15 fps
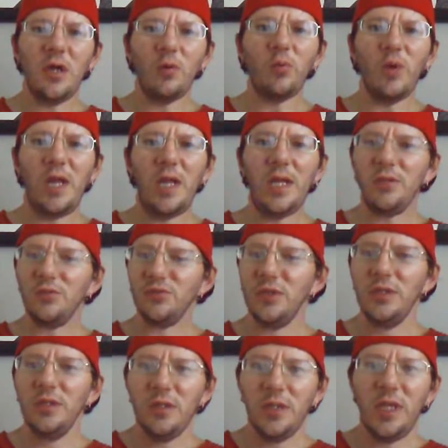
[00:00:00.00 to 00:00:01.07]
around
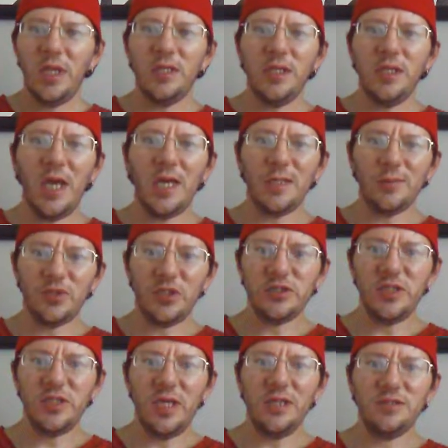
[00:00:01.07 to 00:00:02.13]
any kind of
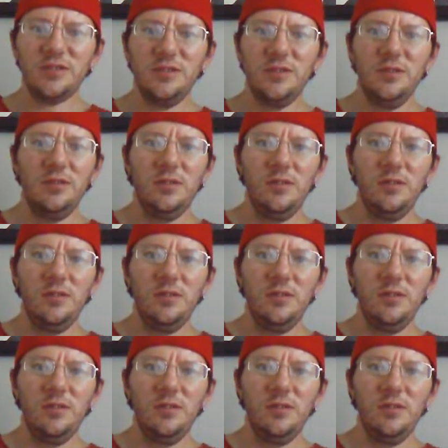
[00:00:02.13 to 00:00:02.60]
success.